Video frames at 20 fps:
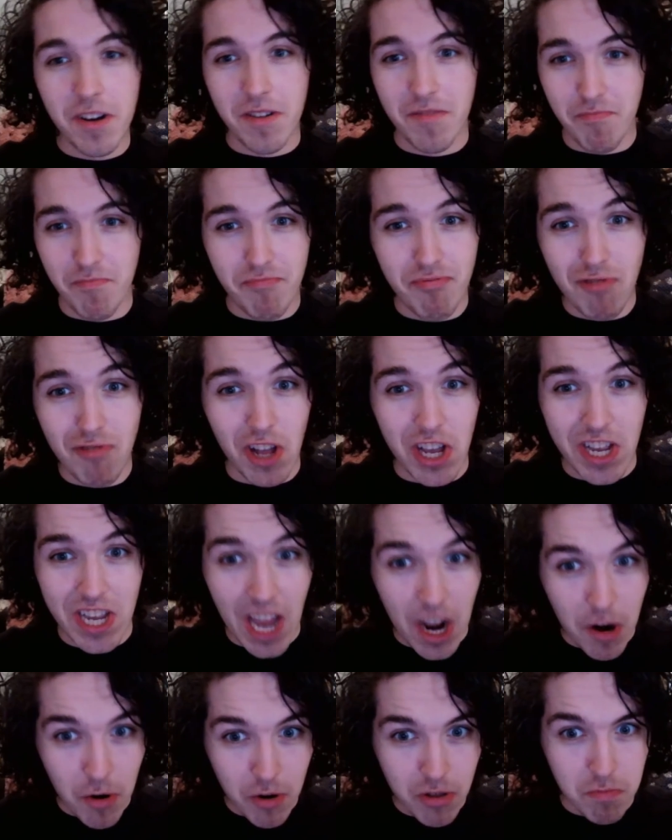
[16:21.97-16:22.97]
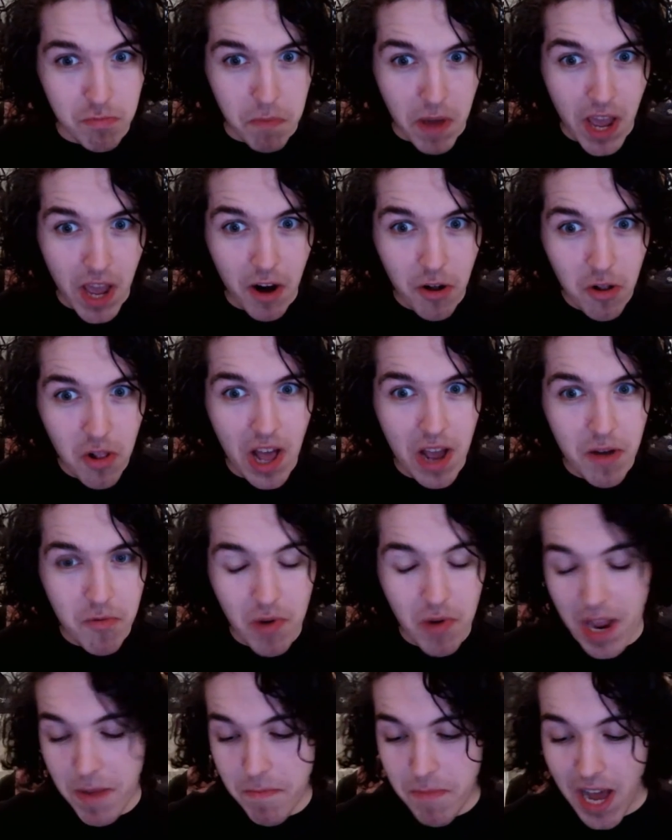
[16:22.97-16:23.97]
play Gareth Bale at
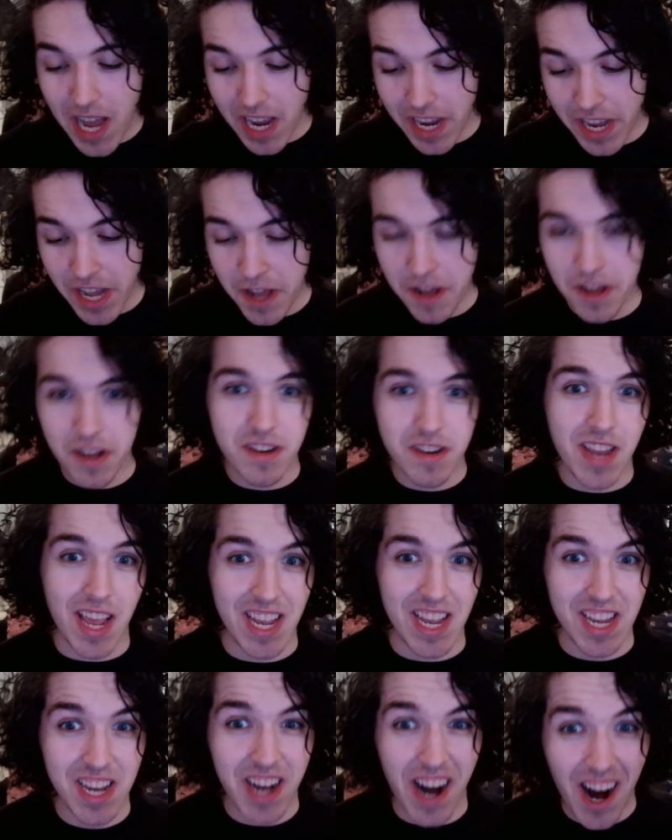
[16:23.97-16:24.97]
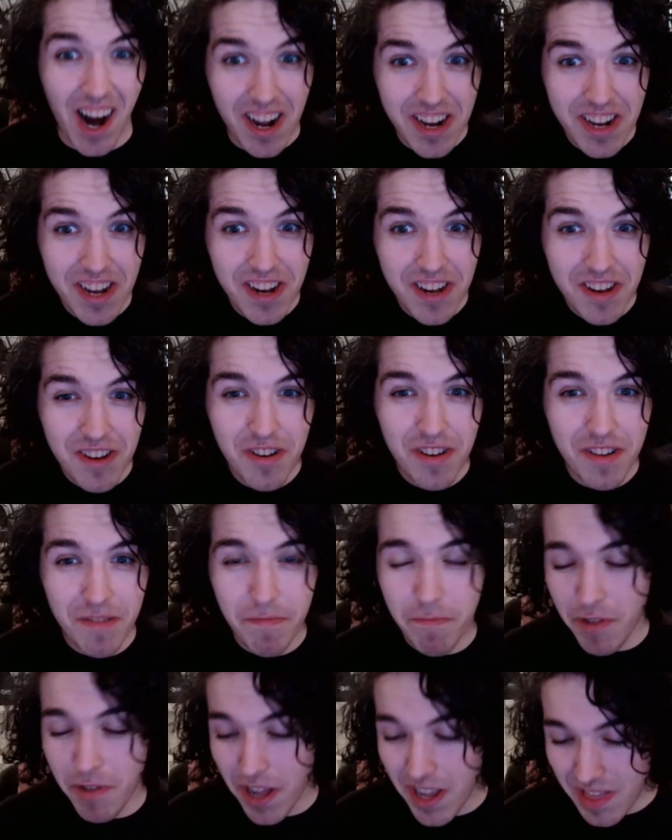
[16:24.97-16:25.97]
right back? Tanganga has
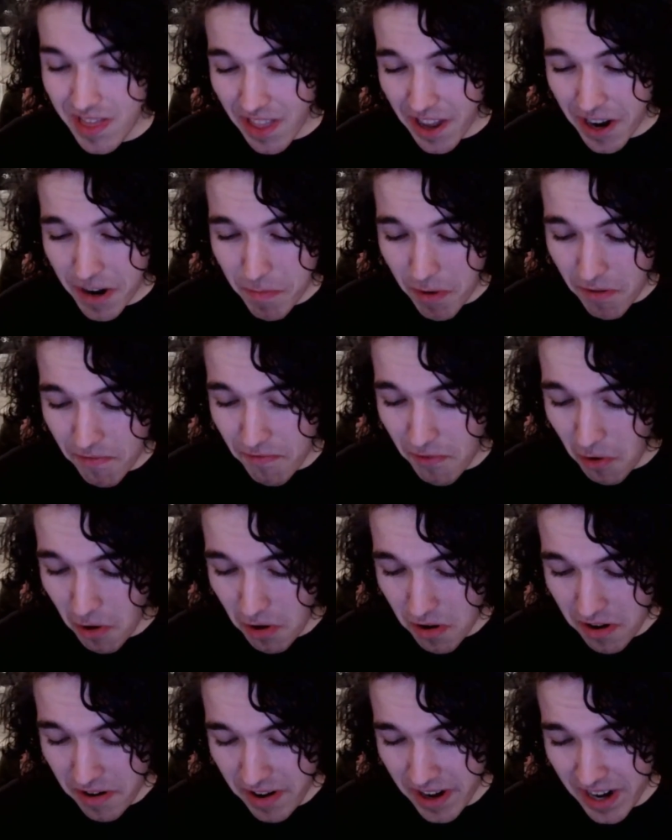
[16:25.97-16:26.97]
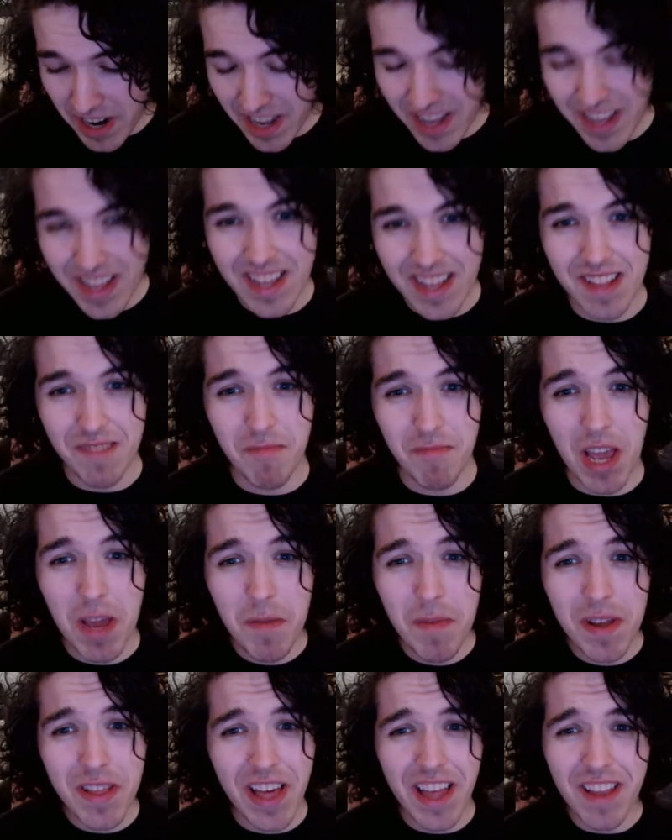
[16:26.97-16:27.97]
played there before.
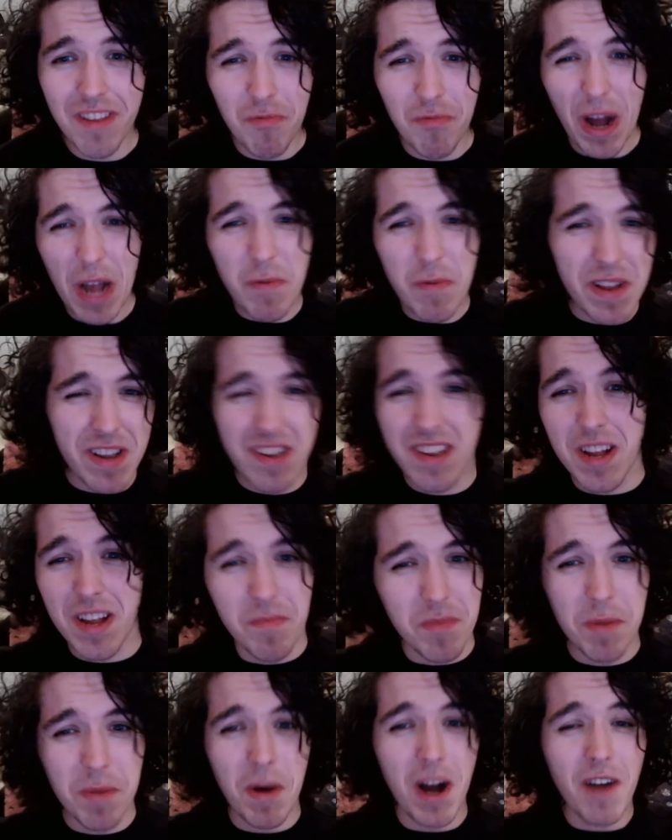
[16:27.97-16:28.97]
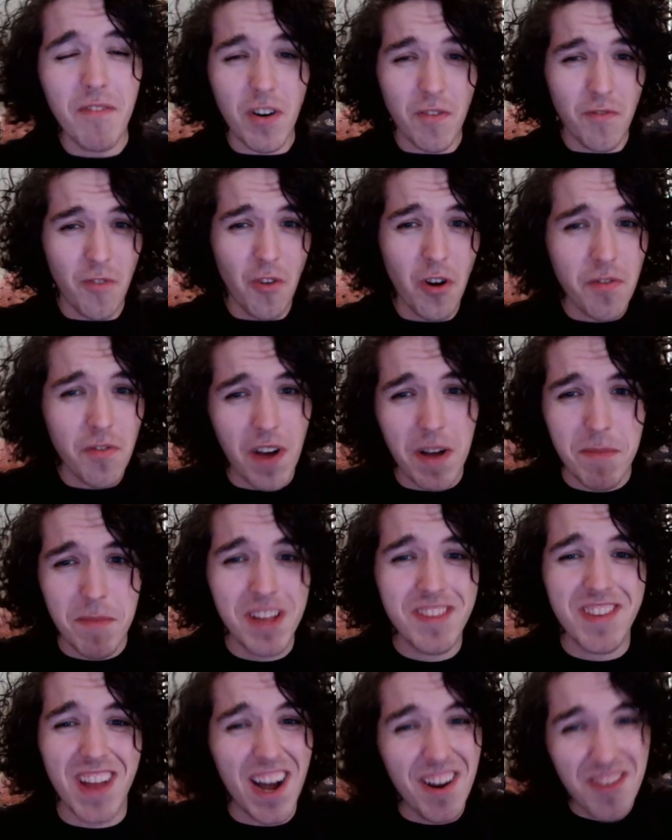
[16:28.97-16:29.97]
Maybe that's why we subbed him off at 45
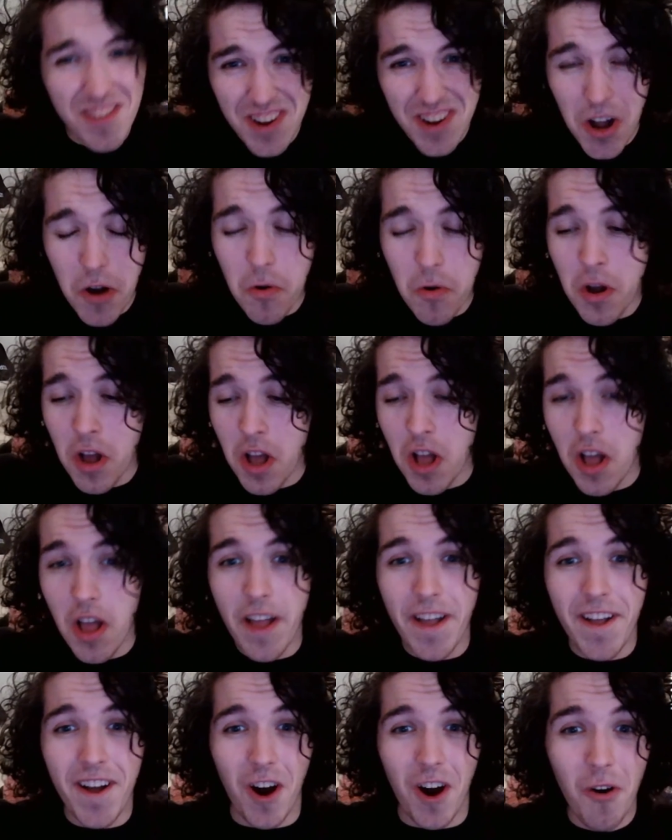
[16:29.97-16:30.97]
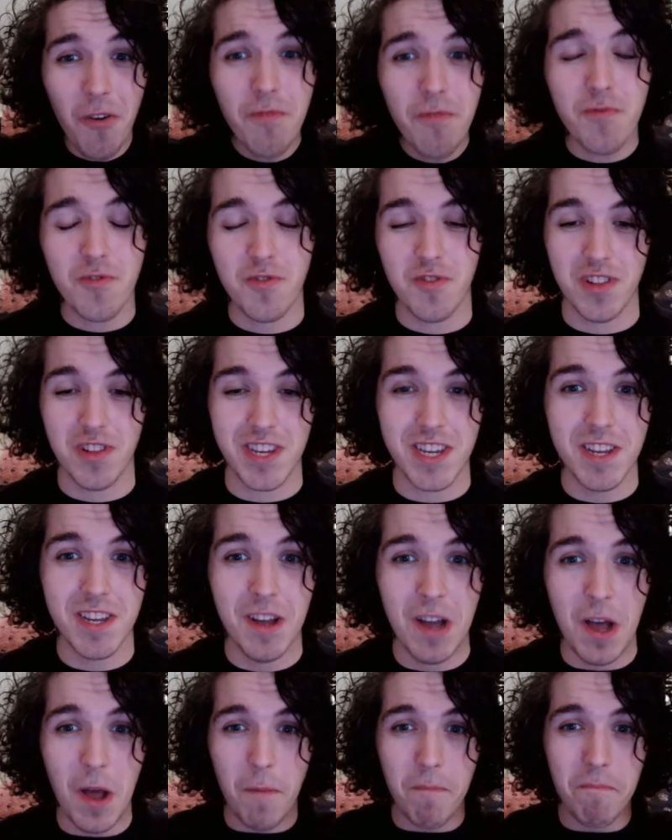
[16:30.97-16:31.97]
minutes. I don't know. Hopefully,
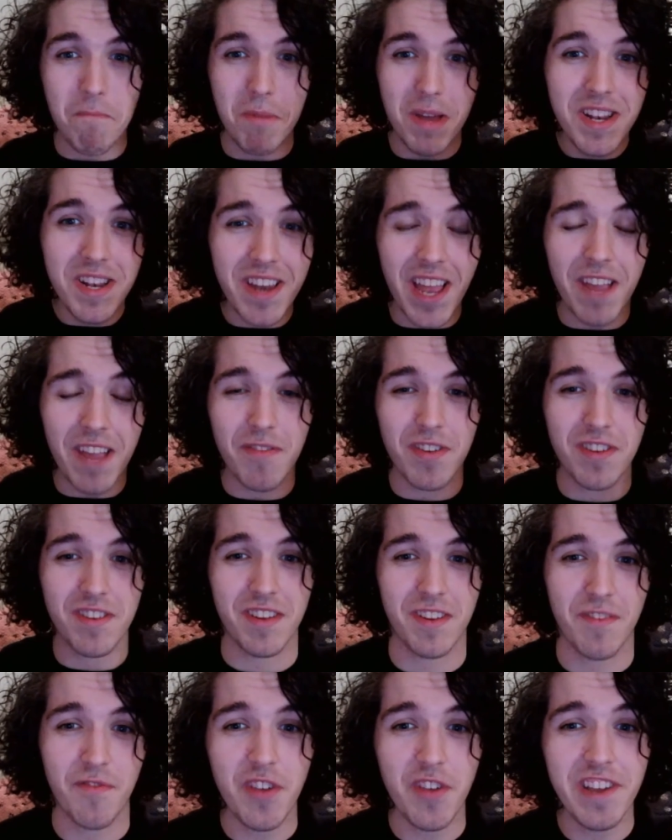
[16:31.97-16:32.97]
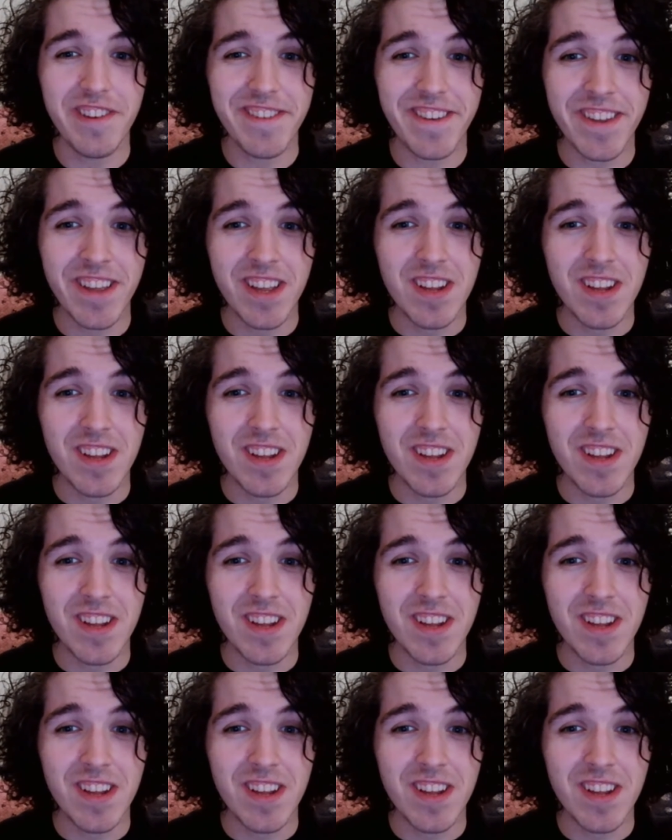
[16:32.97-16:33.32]
Ben Davis is fit,